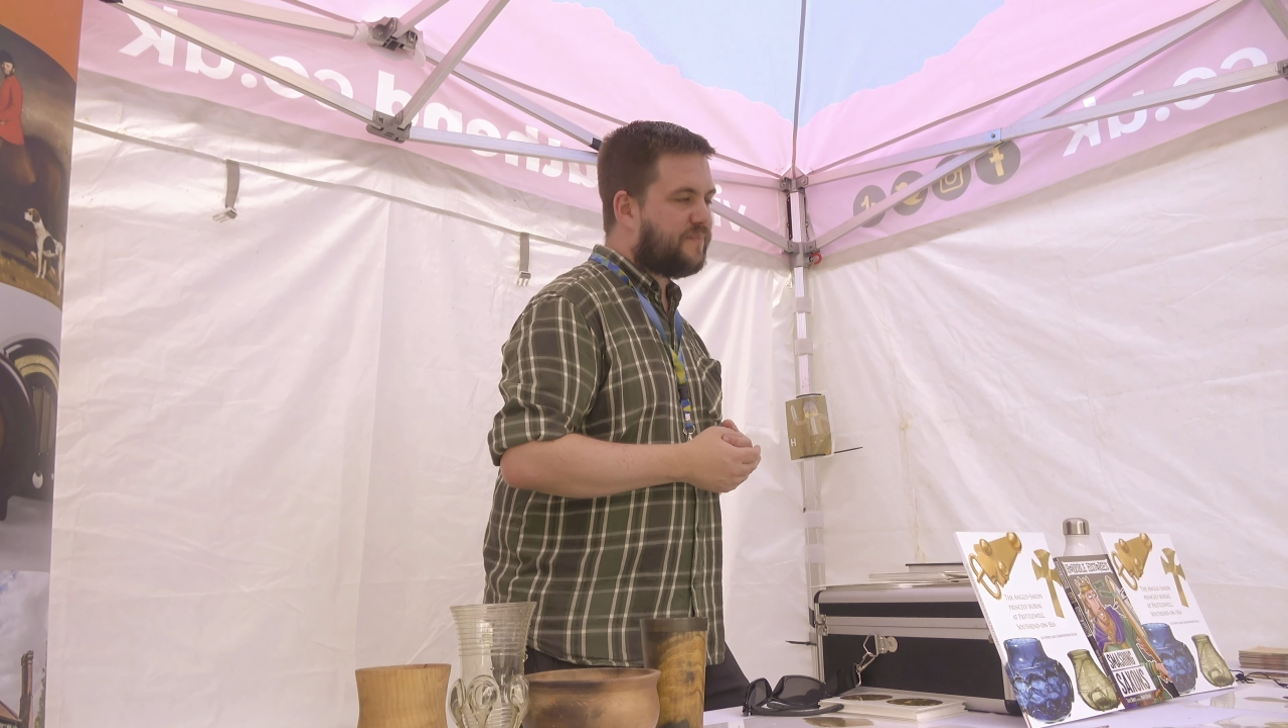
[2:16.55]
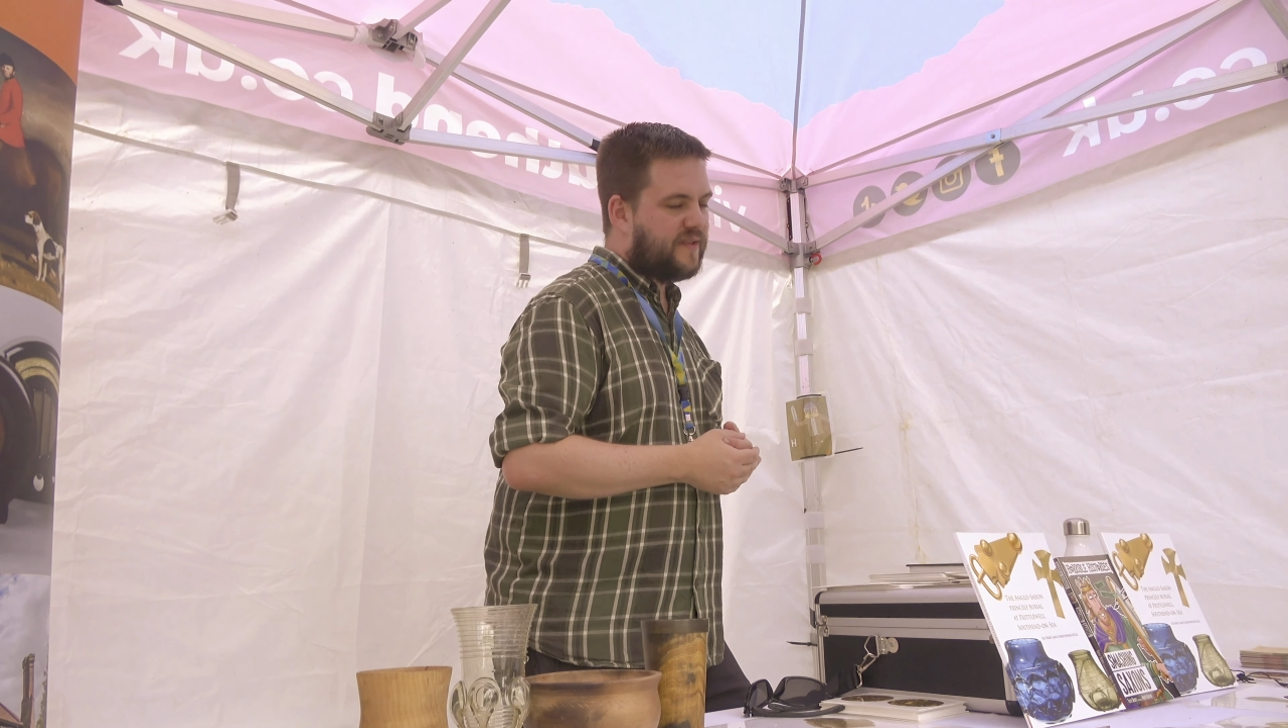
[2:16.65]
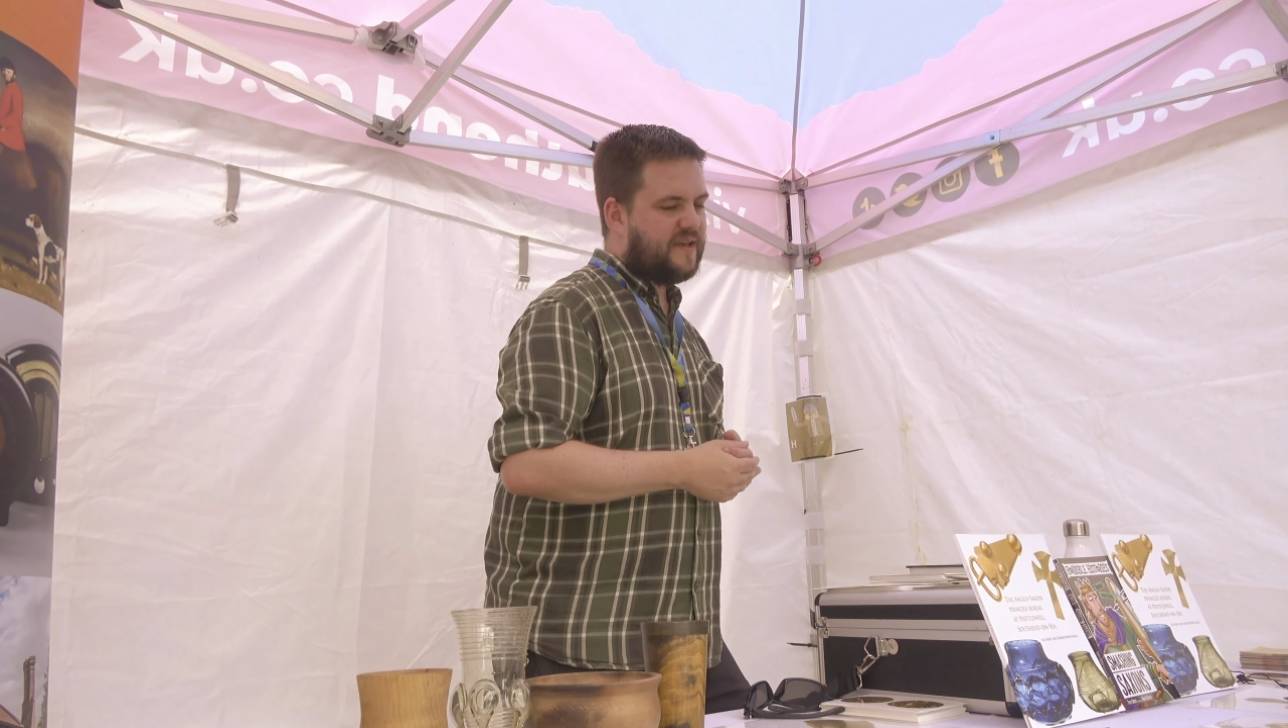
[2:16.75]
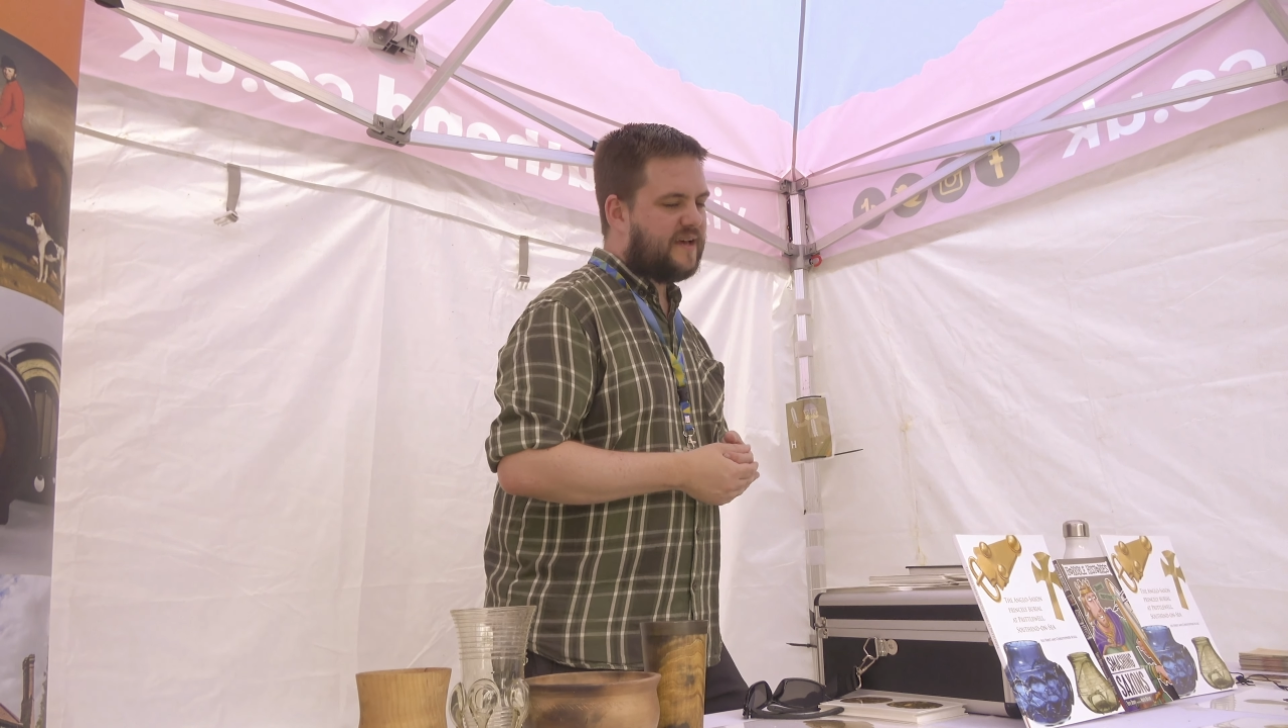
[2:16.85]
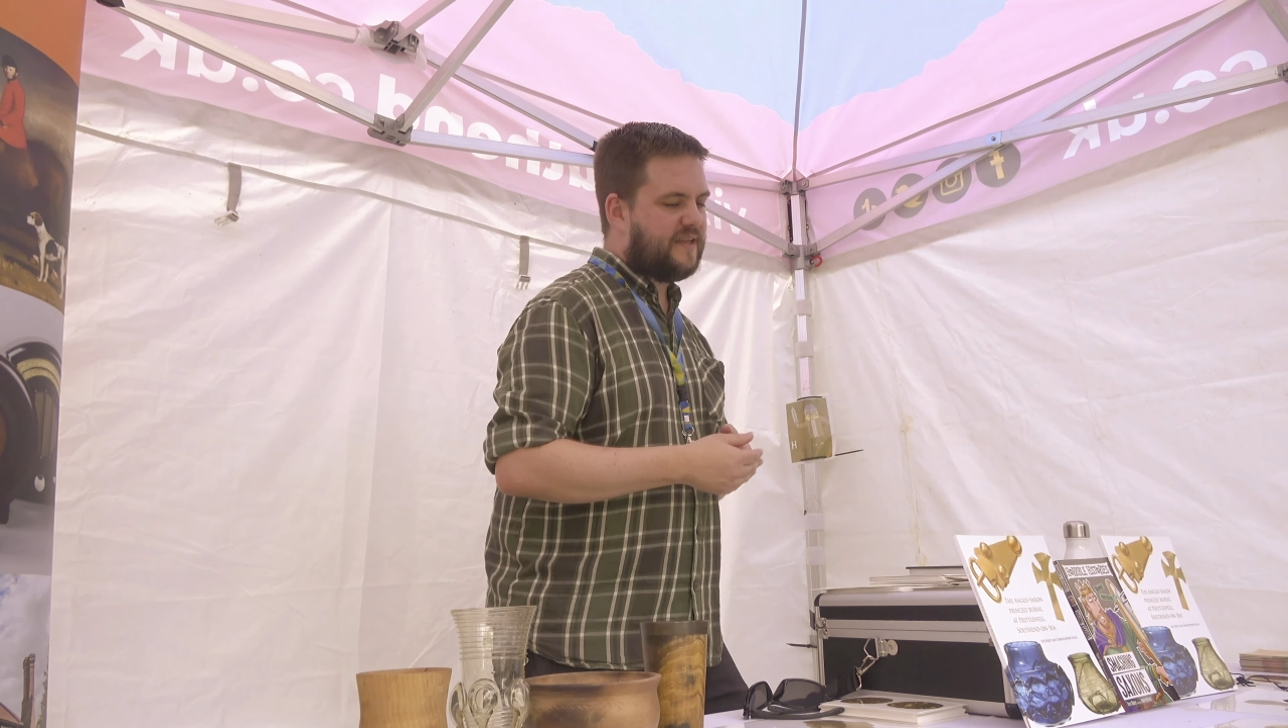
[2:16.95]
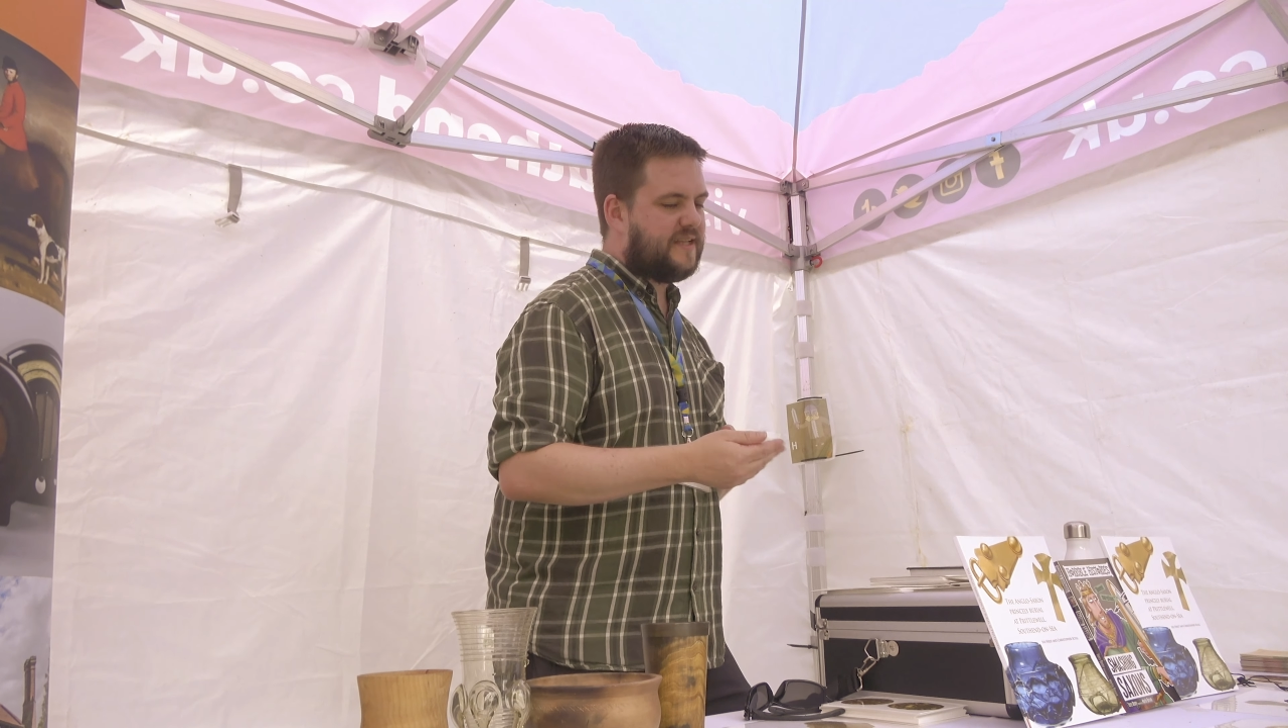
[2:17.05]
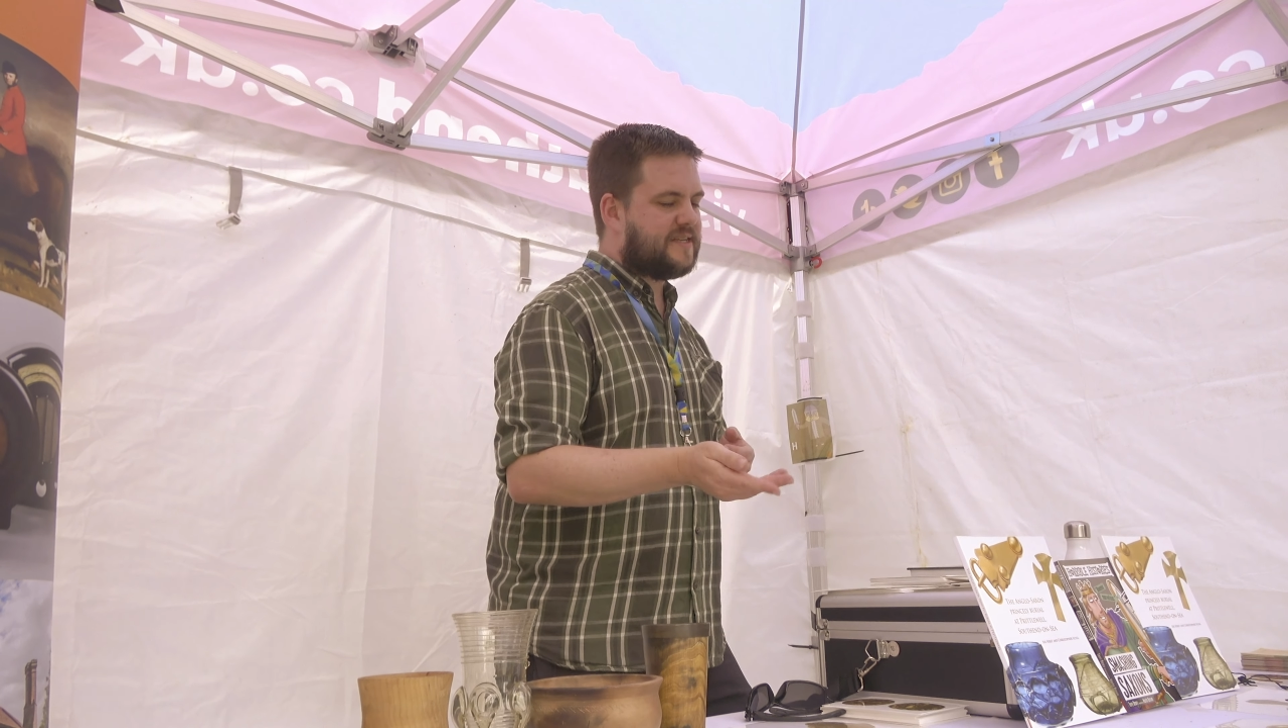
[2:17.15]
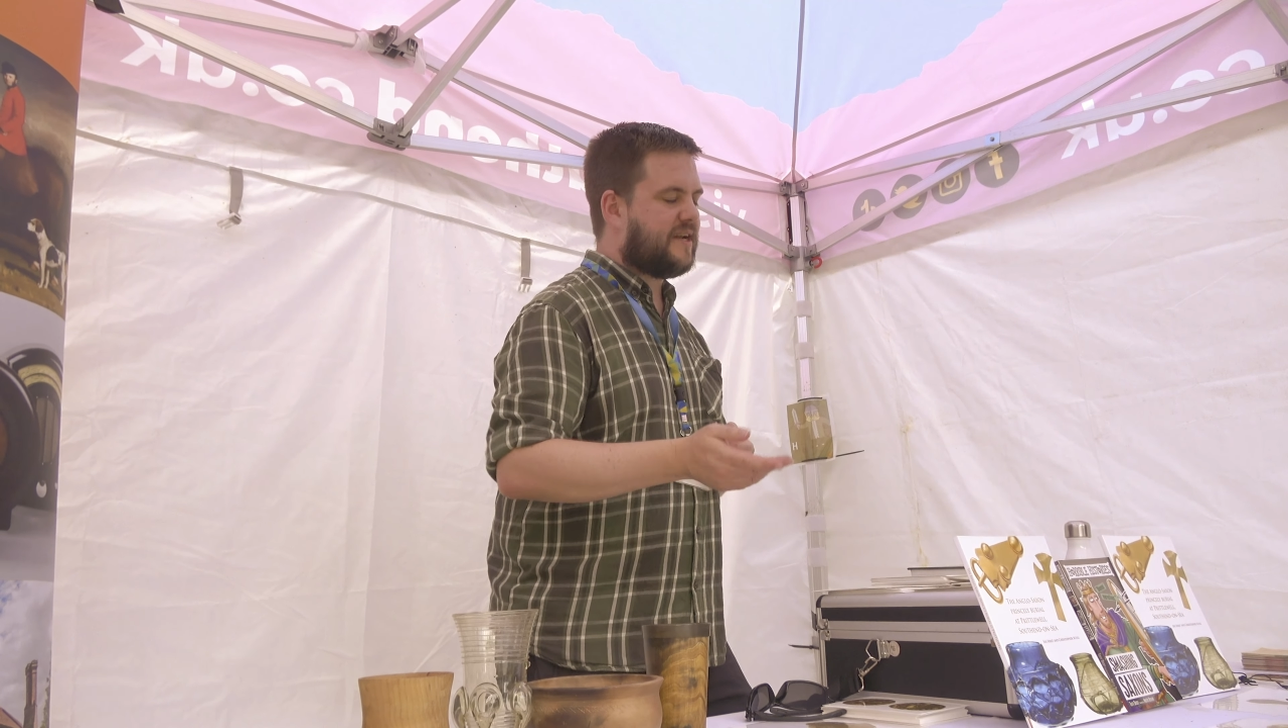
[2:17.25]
Right. And there's